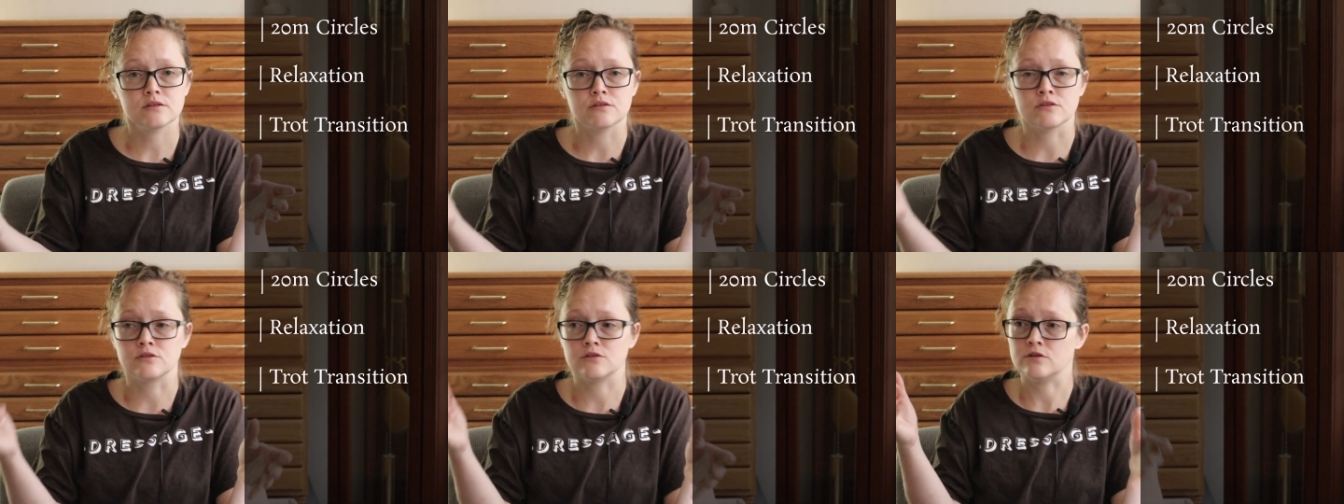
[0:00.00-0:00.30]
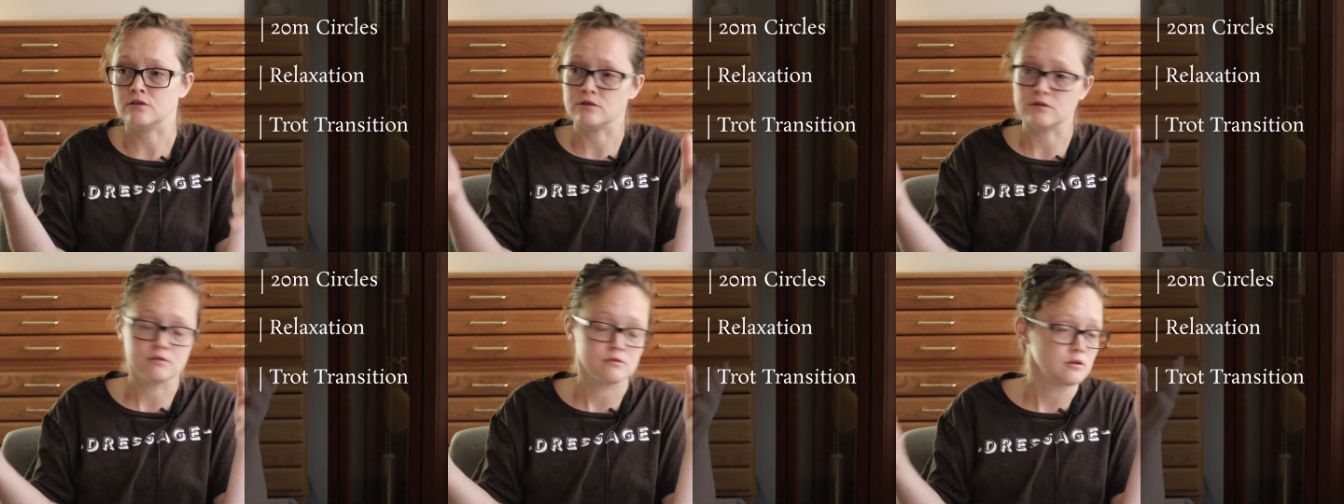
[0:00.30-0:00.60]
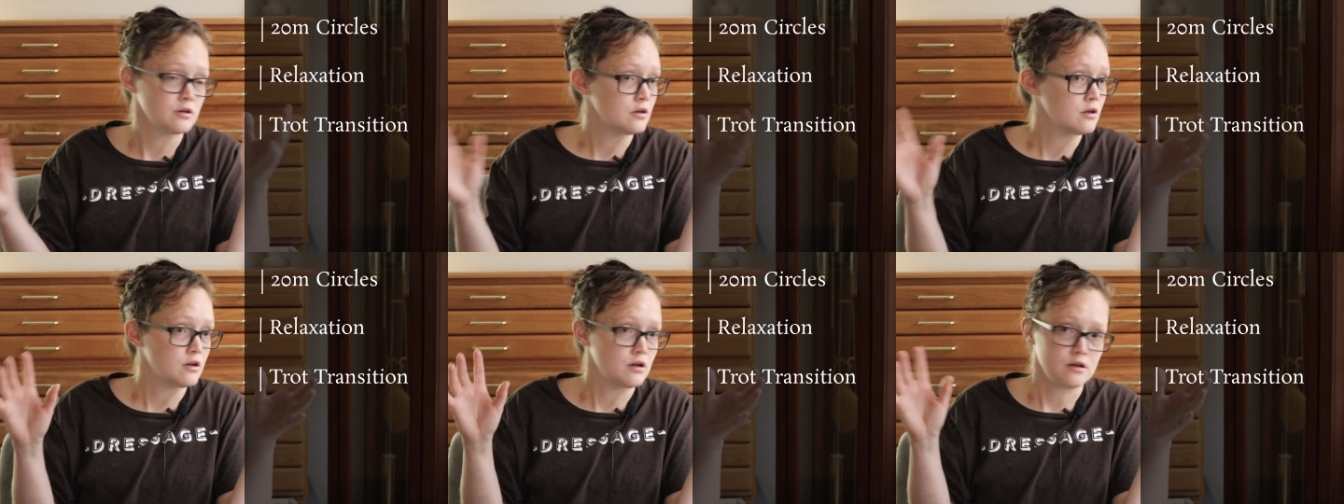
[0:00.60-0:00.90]
They're
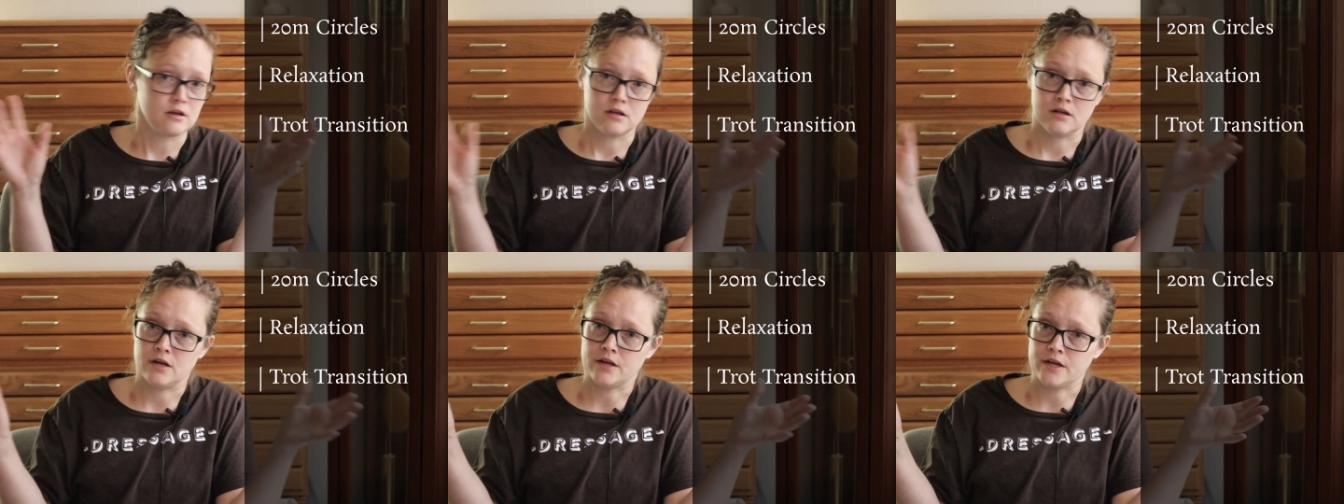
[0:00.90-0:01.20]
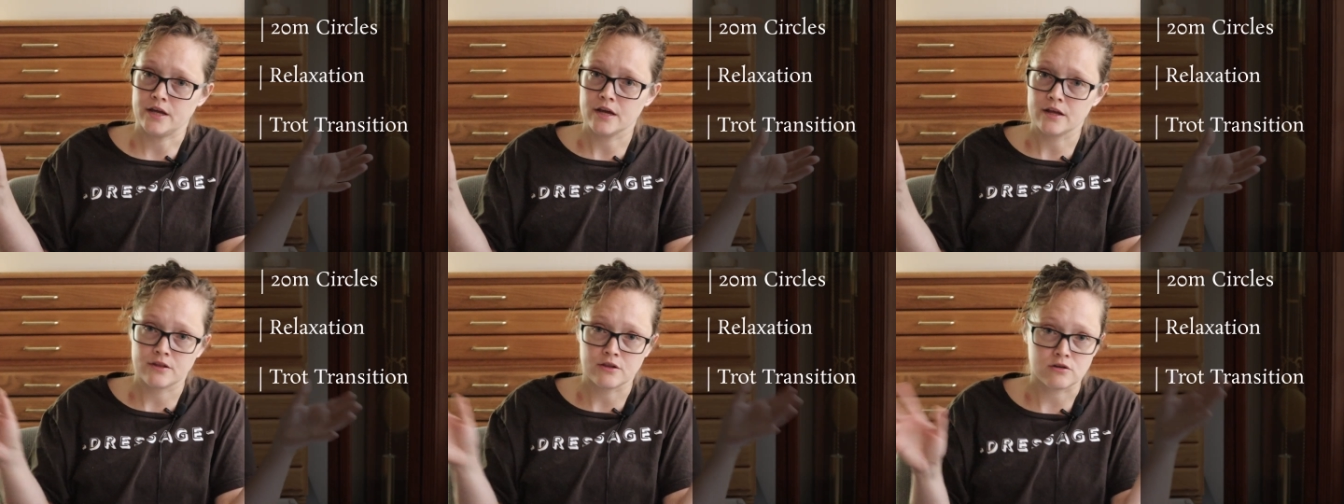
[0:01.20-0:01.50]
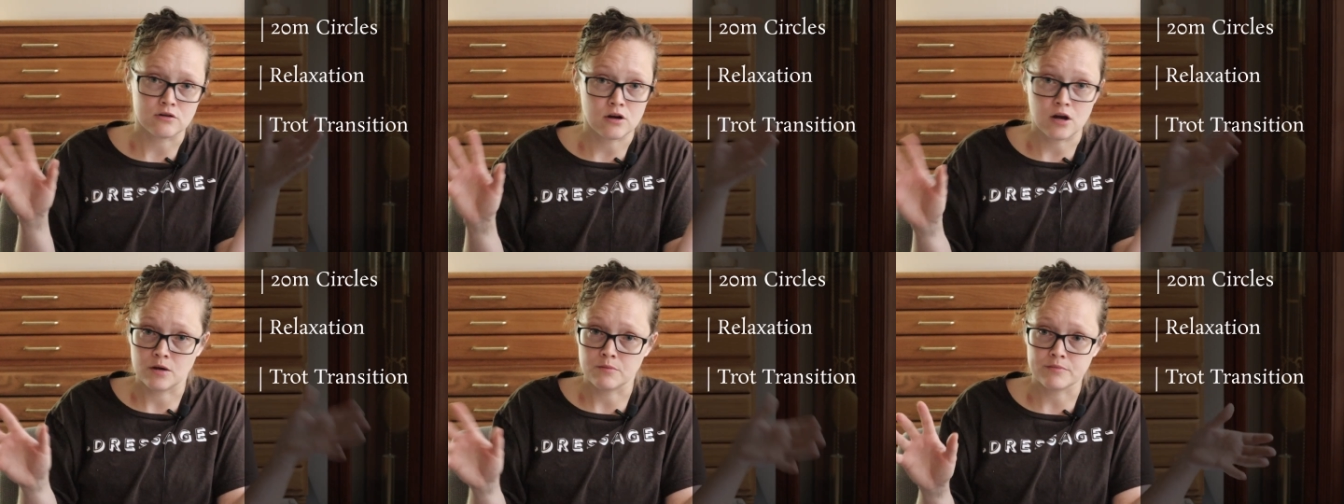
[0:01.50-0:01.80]

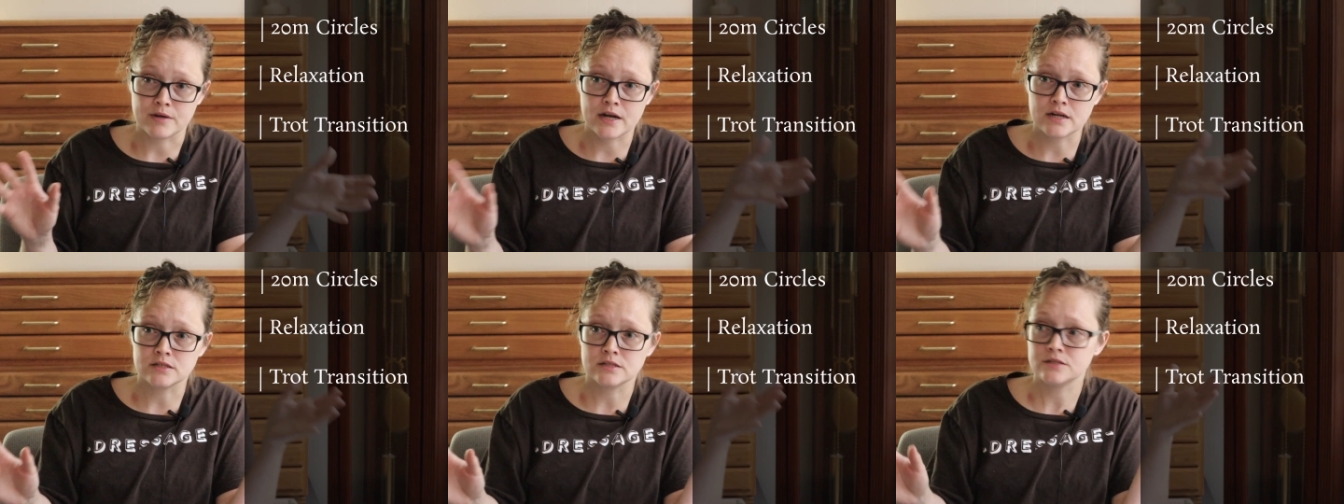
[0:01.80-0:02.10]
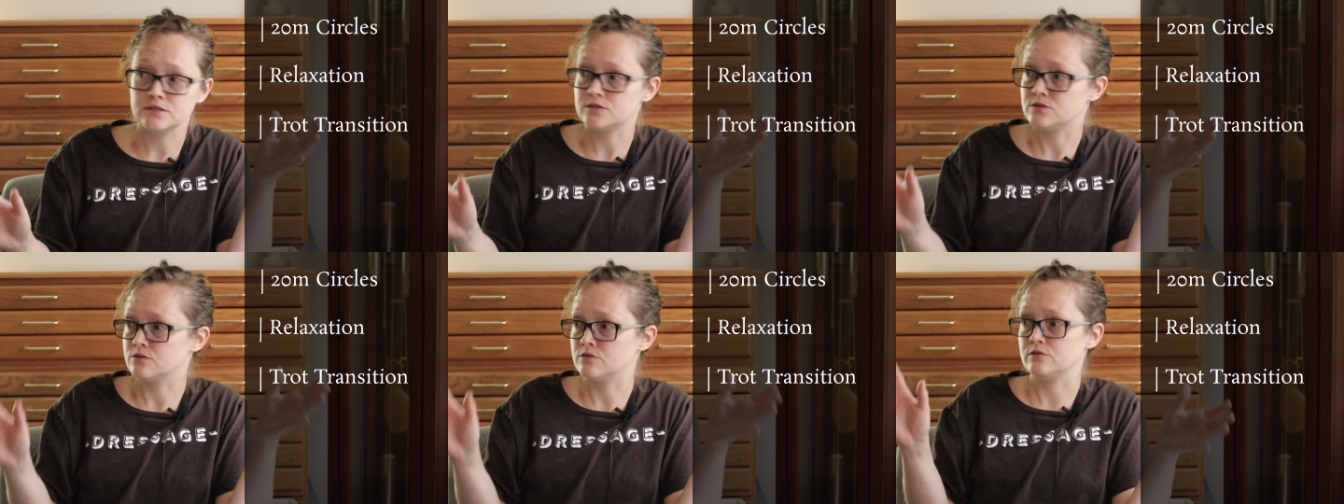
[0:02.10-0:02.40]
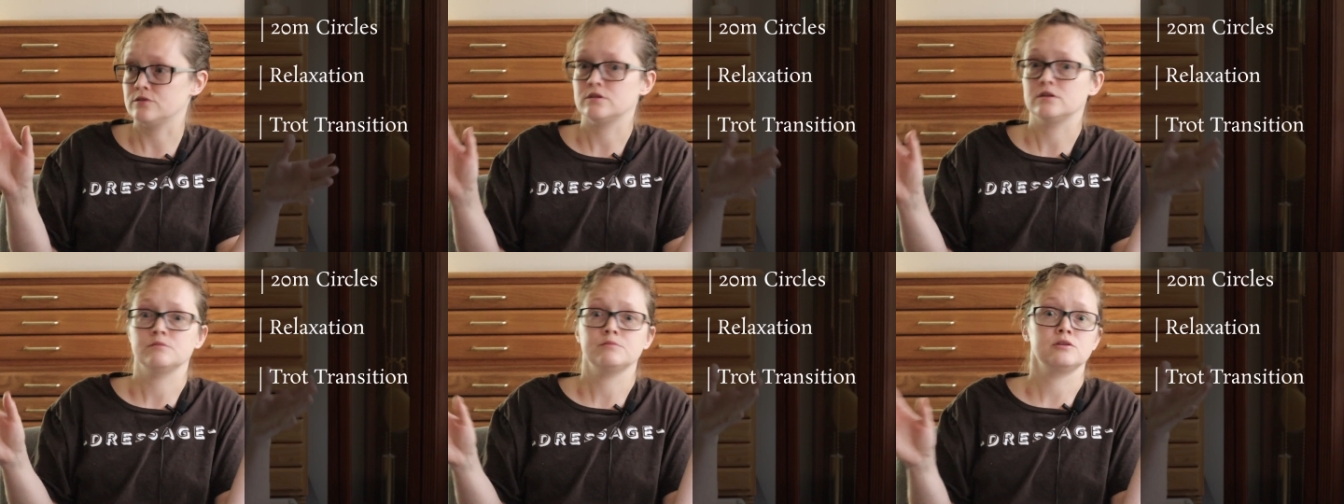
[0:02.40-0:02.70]
on balance, so
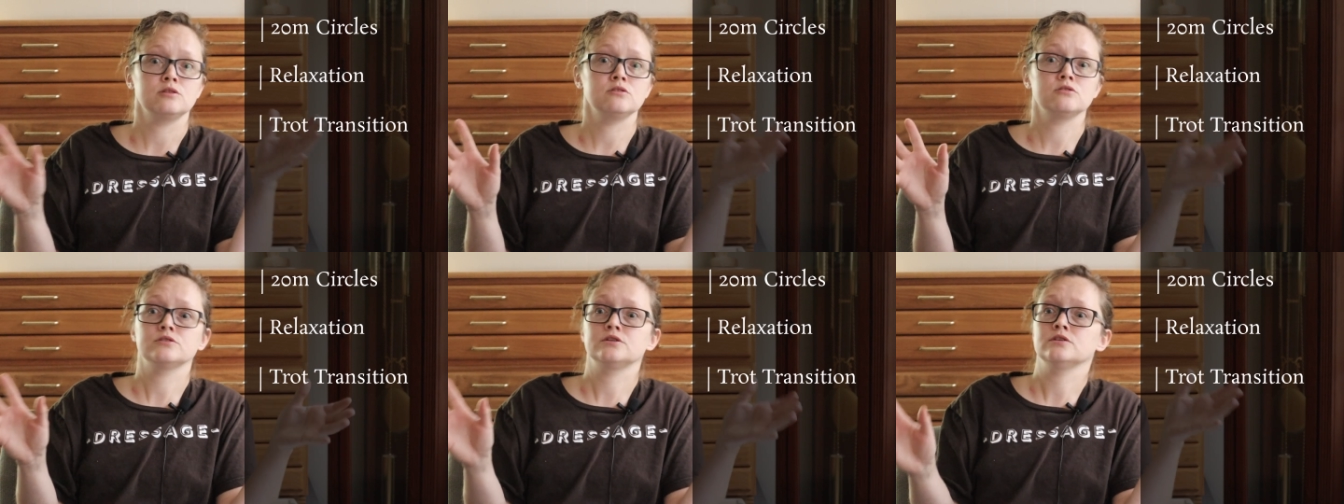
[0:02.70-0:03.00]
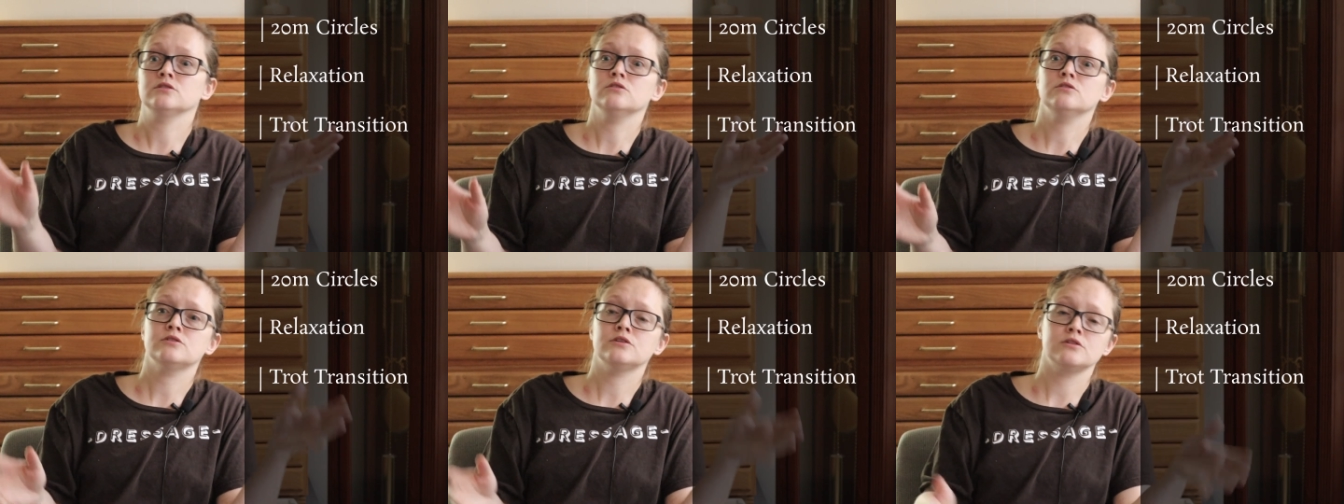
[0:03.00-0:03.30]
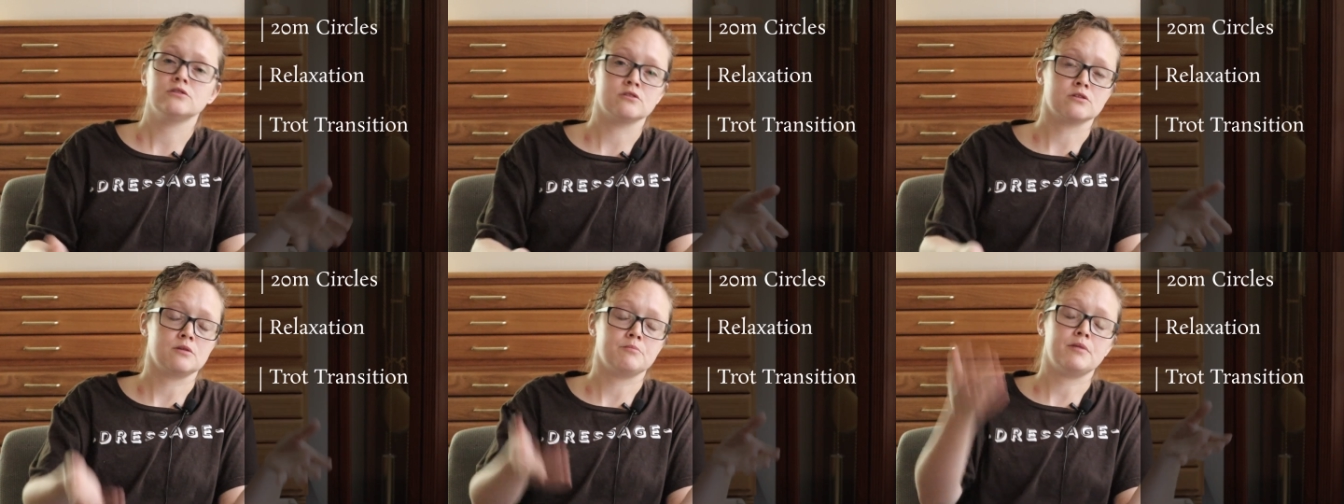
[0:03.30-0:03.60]
they're going to be
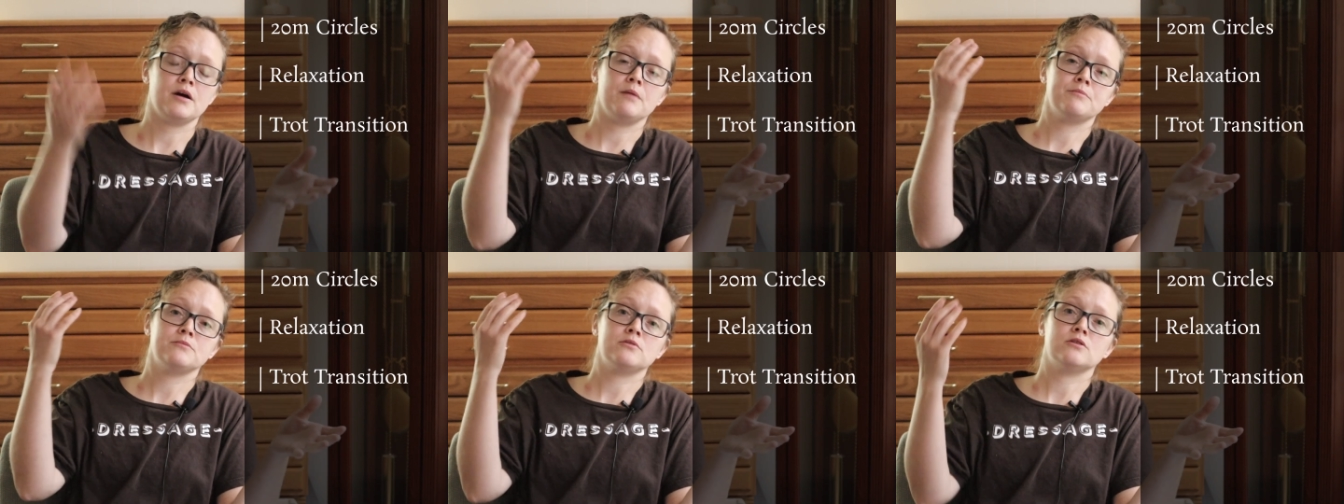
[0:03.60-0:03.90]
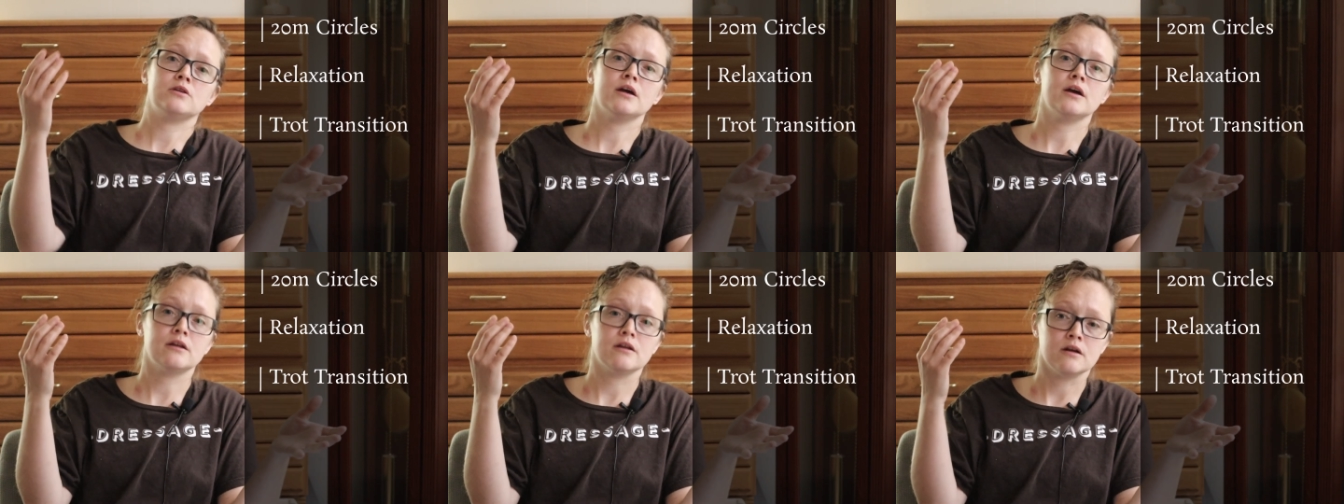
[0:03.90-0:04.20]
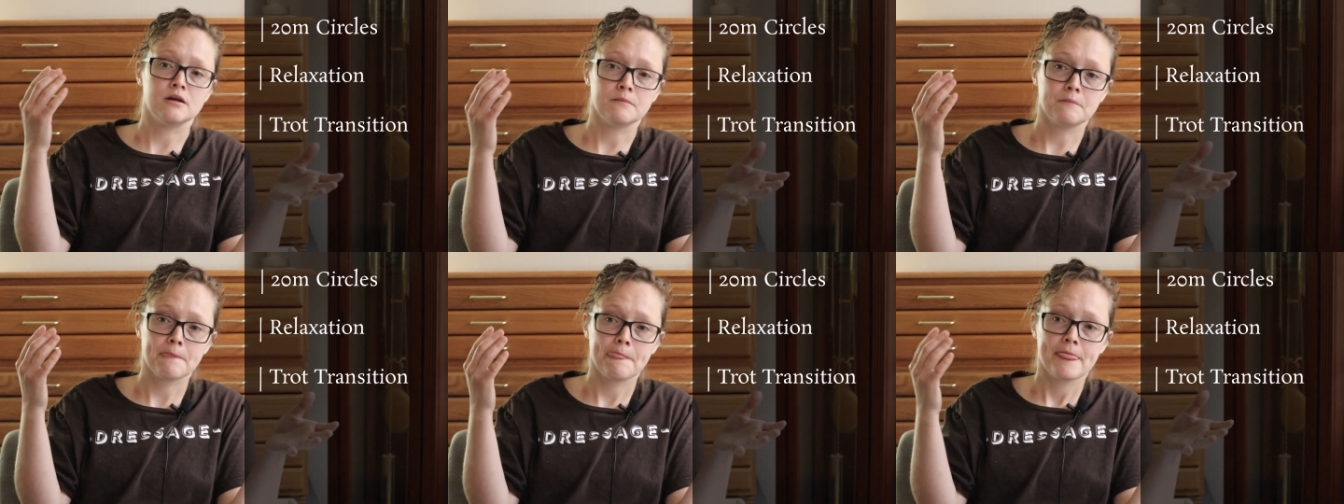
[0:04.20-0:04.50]
looky-looky. They're going to pop their head
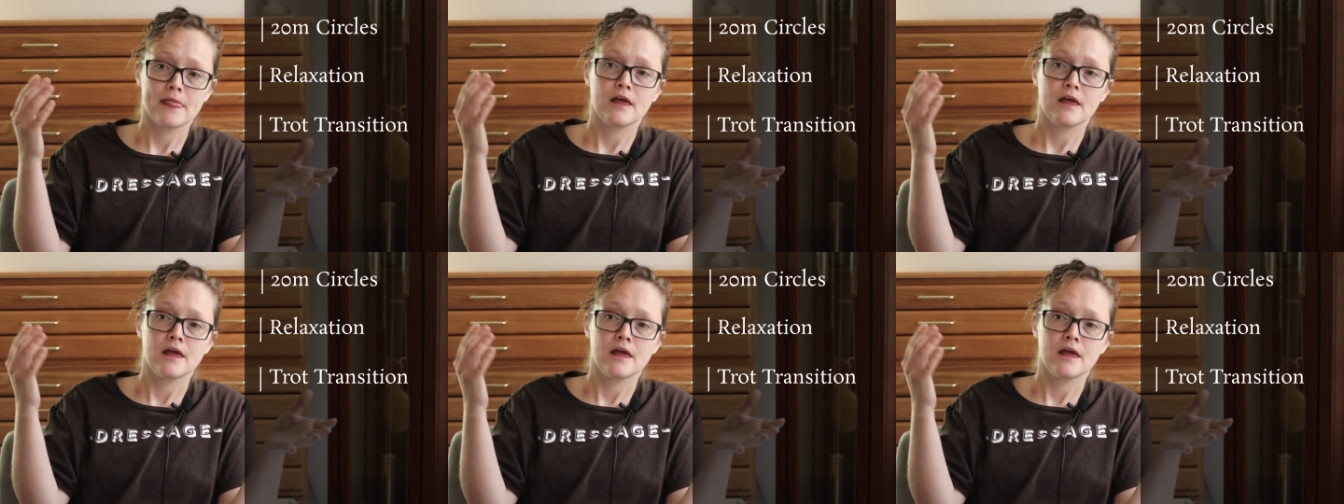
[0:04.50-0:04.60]
up,